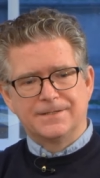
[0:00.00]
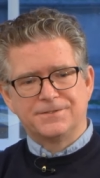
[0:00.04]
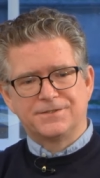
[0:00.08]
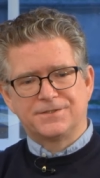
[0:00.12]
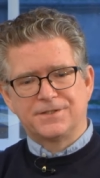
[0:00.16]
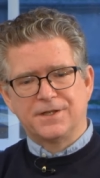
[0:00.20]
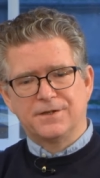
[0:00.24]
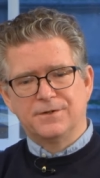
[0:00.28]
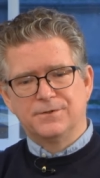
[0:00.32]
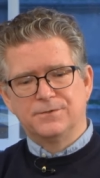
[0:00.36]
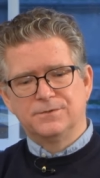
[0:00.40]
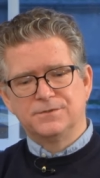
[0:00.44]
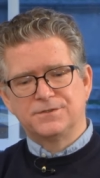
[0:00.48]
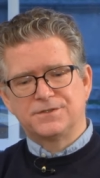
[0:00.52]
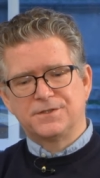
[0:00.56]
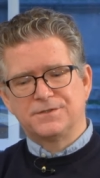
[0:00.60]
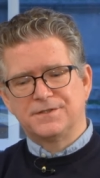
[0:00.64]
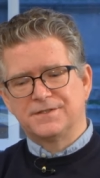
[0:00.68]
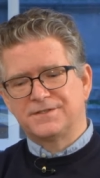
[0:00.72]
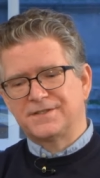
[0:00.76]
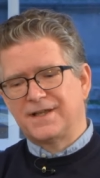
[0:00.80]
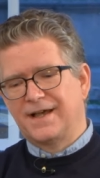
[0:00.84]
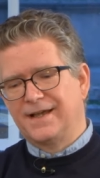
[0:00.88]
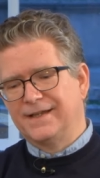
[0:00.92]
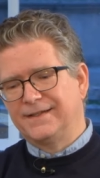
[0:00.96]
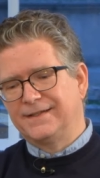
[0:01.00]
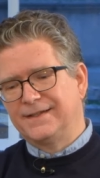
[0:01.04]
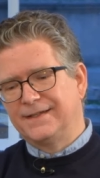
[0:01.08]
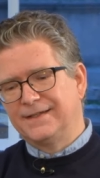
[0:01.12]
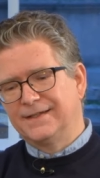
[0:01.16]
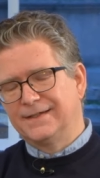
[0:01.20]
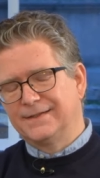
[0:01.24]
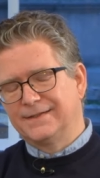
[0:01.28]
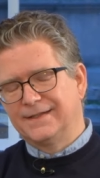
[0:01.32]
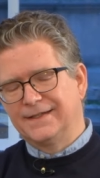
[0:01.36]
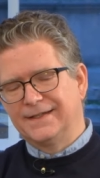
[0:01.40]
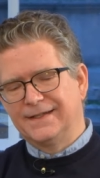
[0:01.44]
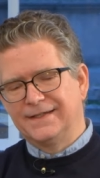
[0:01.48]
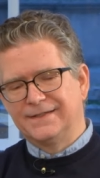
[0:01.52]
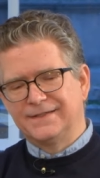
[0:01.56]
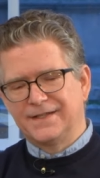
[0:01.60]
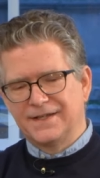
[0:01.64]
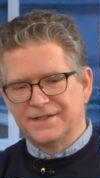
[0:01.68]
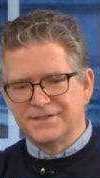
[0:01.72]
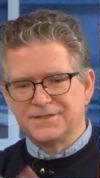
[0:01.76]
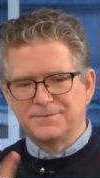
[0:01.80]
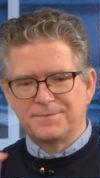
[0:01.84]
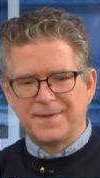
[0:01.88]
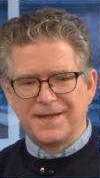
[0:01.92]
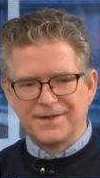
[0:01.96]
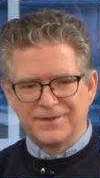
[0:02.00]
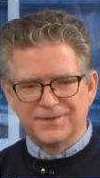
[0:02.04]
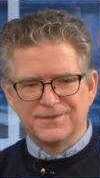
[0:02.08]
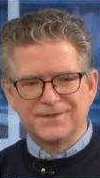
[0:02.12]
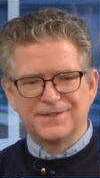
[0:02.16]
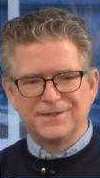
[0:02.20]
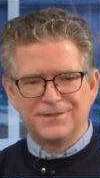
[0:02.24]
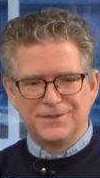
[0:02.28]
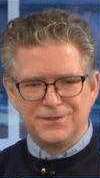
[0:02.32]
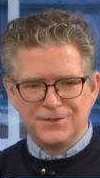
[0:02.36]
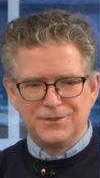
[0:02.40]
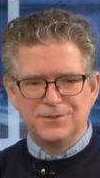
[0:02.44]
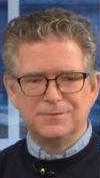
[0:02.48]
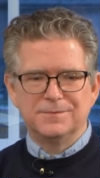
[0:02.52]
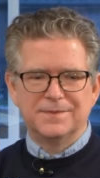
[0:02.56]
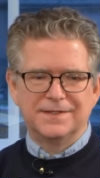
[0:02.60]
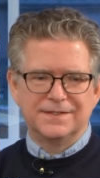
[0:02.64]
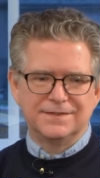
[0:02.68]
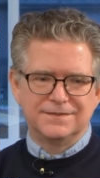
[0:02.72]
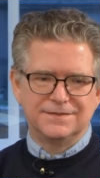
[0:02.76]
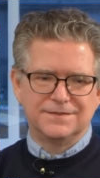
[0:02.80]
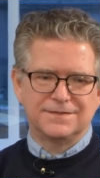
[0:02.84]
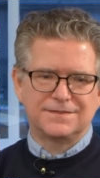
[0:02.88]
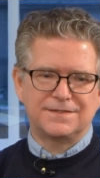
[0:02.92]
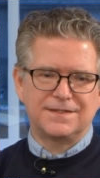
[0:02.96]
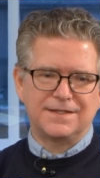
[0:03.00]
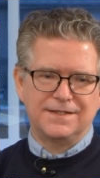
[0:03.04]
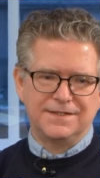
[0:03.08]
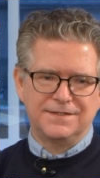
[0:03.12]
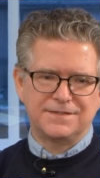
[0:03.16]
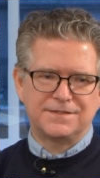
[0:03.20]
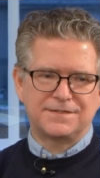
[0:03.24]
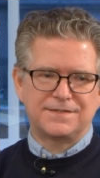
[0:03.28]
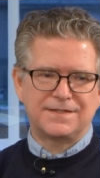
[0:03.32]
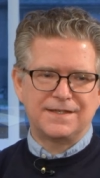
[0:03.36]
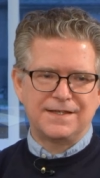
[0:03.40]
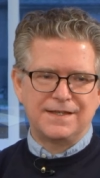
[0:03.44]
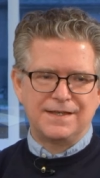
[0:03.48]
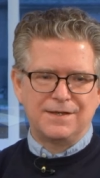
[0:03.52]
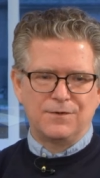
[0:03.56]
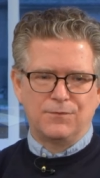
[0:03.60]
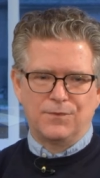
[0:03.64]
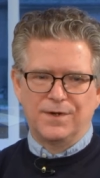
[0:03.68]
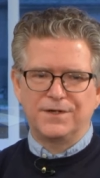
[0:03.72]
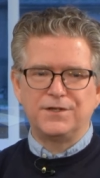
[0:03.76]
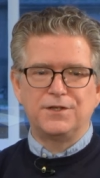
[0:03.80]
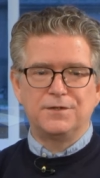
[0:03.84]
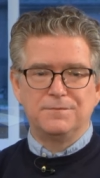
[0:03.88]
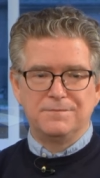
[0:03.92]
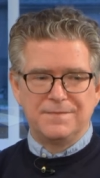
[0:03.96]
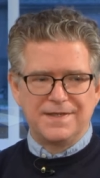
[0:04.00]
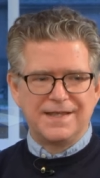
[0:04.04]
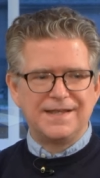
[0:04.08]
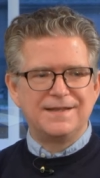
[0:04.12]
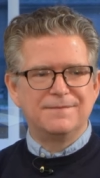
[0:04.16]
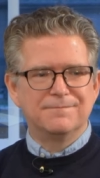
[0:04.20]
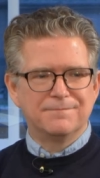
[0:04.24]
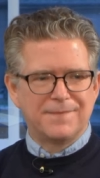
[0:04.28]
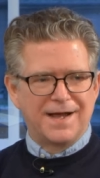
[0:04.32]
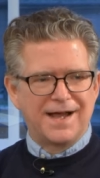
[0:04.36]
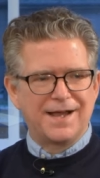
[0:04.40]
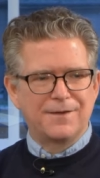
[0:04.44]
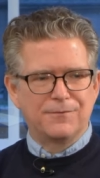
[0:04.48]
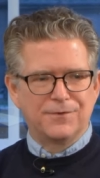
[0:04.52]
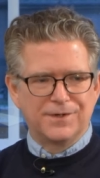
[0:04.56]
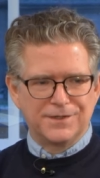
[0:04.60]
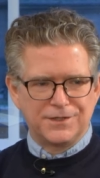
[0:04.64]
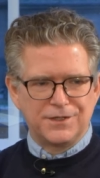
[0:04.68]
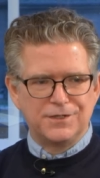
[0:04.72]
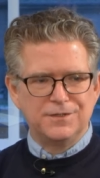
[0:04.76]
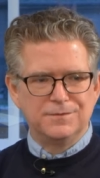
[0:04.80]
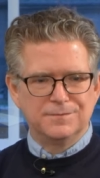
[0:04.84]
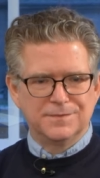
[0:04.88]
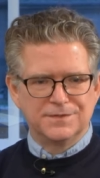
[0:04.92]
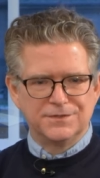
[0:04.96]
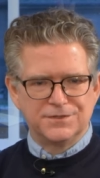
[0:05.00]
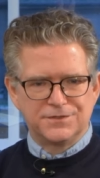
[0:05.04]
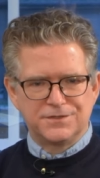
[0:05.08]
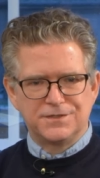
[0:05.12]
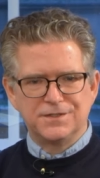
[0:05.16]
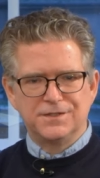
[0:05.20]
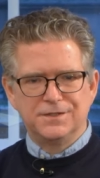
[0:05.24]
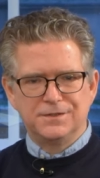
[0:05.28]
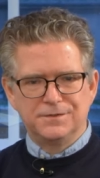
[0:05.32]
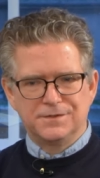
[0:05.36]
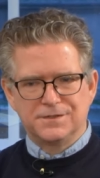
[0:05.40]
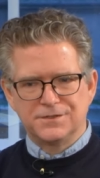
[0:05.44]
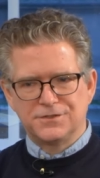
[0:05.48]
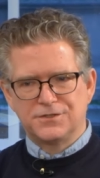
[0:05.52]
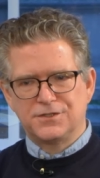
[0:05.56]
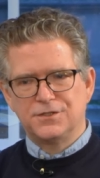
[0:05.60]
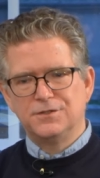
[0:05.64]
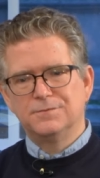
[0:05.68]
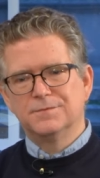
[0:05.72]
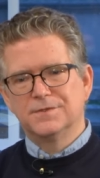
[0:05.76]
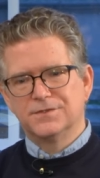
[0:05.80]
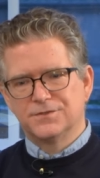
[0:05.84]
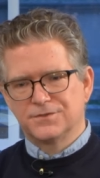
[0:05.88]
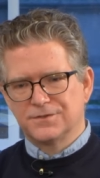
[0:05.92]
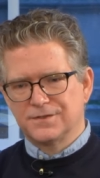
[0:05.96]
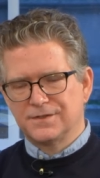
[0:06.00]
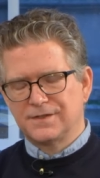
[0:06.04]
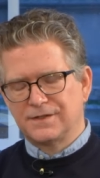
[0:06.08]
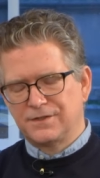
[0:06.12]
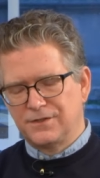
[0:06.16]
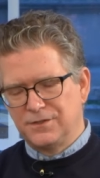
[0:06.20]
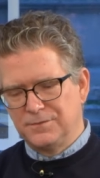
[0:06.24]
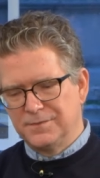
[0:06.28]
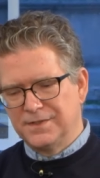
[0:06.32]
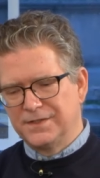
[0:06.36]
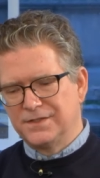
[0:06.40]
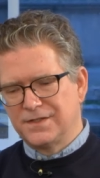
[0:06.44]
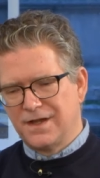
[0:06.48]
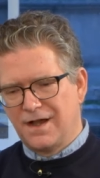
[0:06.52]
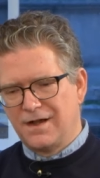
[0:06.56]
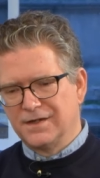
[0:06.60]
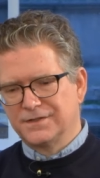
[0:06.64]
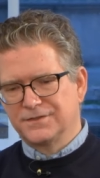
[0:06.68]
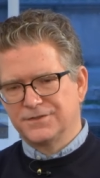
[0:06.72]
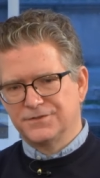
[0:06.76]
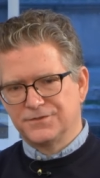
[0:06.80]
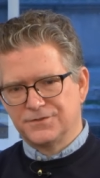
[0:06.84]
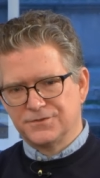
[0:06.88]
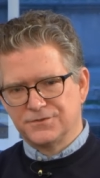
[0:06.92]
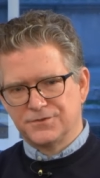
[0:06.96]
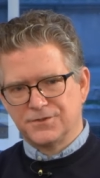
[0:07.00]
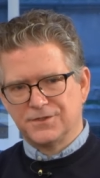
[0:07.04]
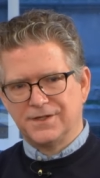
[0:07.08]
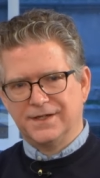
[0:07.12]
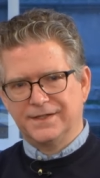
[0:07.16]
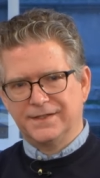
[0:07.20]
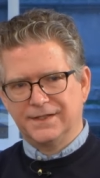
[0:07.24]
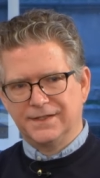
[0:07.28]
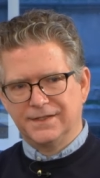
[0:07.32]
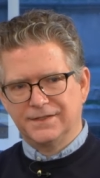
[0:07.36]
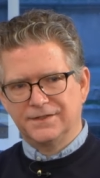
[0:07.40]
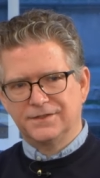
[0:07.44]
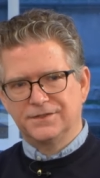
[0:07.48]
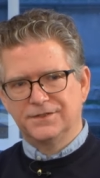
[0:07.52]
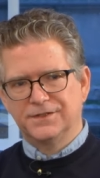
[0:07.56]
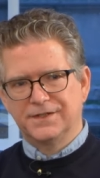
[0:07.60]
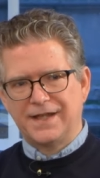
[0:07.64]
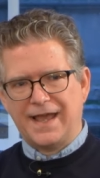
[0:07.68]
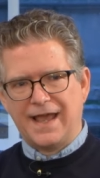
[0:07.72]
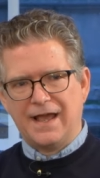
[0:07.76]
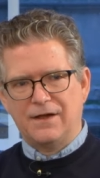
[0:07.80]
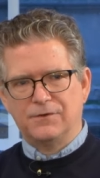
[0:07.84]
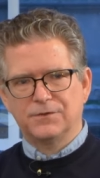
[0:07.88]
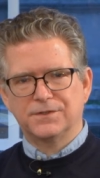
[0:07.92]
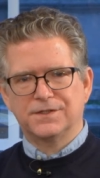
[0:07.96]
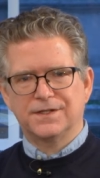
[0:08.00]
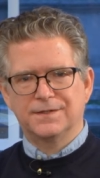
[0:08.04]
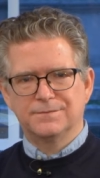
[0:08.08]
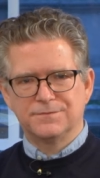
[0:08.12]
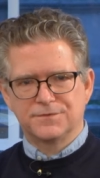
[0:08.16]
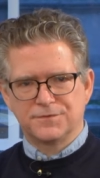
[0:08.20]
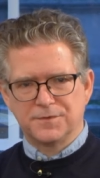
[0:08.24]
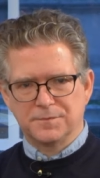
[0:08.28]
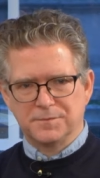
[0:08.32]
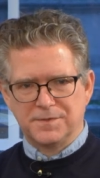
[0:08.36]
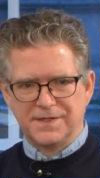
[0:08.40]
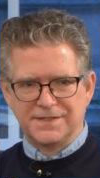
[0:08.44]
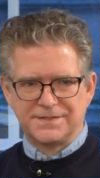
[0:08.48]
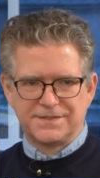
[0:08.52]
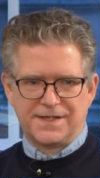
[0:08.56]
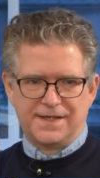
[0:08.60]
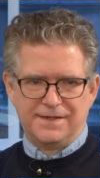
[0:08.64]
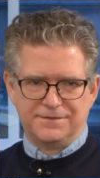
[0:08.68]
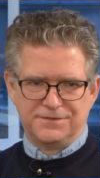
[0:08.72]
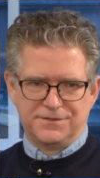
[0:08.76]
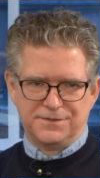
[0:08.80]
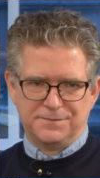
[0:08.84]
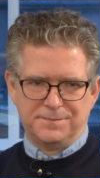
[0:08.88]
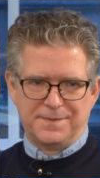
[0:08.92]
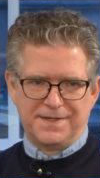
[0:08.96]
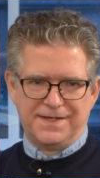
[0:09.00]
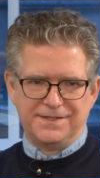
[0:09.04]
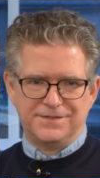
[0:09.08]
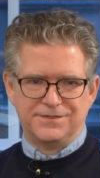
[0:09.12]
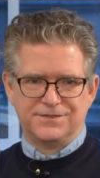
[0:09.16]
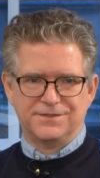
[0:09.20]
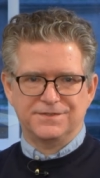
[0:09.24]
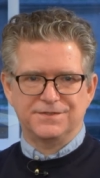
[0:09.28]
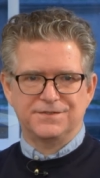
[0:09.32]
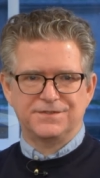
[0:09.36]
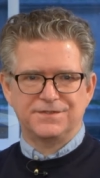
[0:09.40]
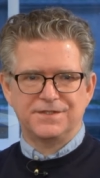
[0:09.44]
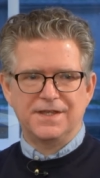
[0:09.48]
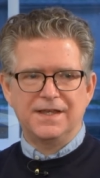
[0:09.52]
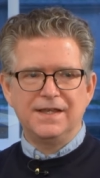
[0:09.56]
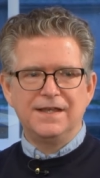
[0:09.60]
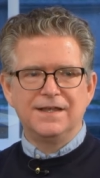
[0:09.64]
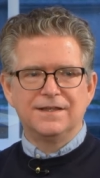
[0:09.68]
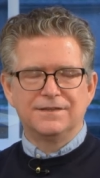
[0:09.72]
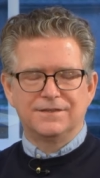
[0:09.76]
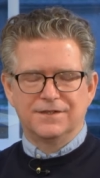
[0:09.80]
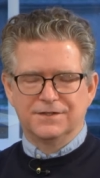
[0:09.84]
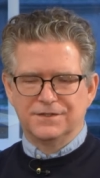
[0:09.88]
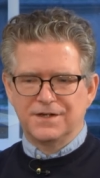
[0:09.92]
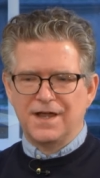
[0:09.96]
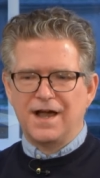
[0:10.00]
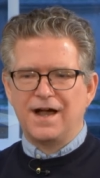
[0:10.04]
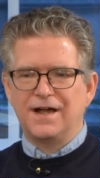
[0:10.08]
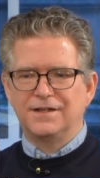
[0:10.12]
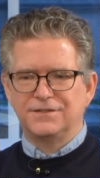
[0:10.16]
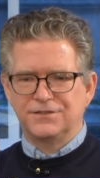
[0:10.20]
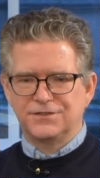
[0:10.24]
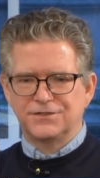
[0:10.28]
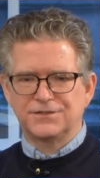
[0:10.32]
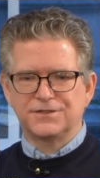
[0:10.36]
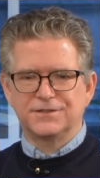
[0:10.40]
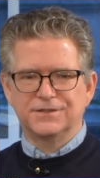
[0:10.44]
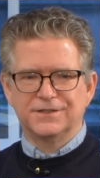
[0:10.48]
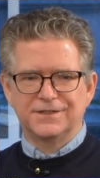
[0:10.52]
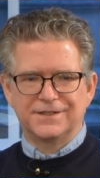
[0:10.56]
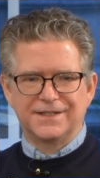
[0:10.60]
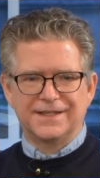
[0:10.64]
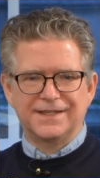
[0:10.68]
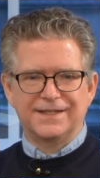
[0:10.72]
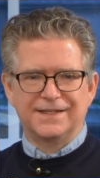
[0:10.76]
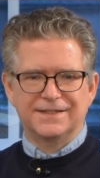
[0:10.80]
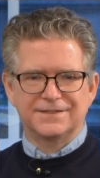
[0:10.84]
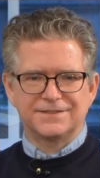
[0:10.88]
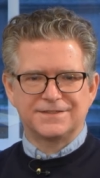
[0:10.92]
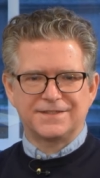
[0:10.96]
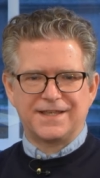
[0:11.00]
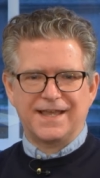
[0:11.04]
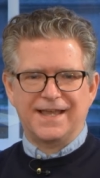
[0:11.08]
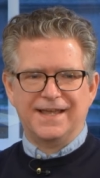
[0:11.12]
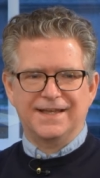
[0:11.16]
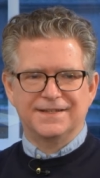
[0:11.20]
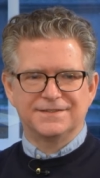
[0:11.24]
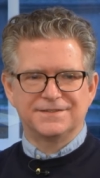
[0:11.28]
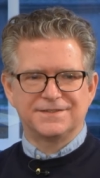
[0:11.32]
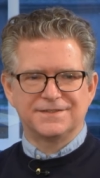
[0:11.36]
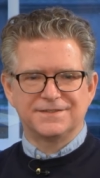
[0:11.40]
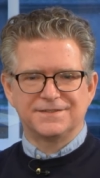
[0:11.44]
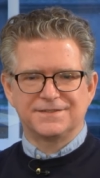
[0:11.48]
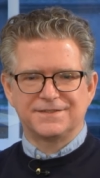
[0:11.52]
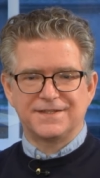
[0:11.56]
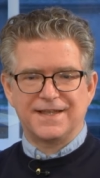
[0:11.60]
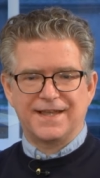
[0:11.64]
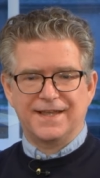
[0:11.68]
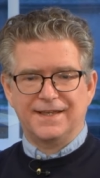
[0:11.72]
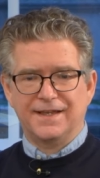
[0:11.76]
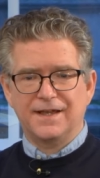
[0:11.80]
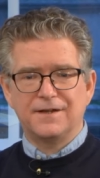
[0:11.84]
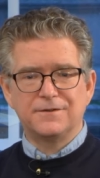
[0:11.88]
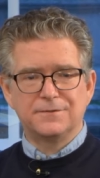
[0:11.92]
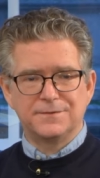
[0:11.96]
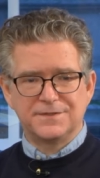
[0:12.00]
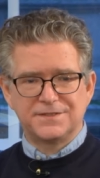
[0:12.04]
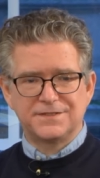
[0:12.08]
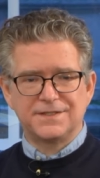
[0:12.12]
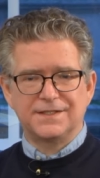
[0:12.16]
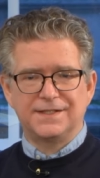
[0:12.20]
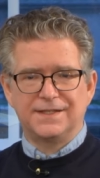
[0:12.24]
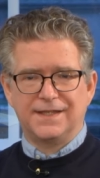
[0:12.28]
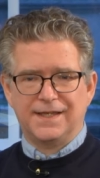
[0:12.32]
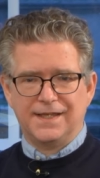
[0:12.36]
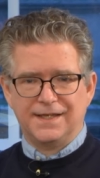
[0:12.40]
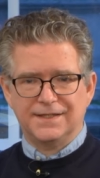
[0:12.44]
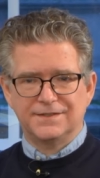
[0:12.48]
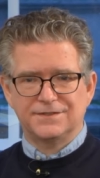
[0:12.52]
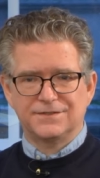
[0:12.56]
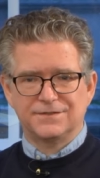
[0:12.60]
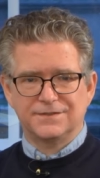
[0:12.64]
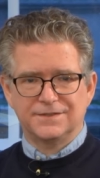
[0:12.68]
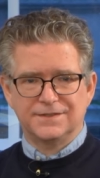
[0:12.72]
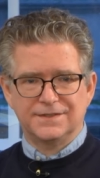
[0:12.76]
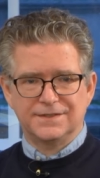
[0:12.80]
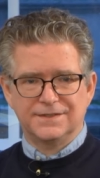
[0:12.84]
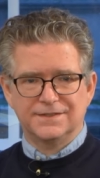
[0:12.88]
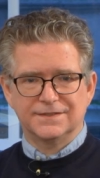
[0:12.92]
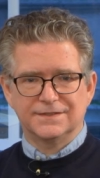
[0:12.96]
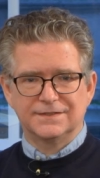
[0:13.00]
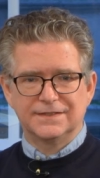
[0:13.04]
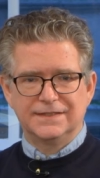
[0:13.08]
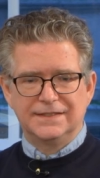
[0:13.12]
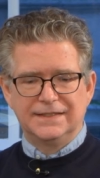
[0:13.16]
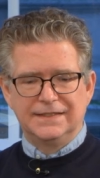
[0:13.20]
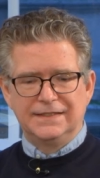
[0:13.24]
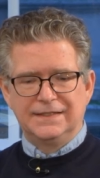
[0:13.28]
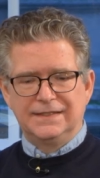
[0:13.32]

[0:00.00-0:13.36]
So this idea that it does better than humans is, what do you mean by what humans do? Because humans, human doctors are trying to get good outcomes for breast cancer patients. They're not just looking at scans and saying, oh, do we see any cancer here?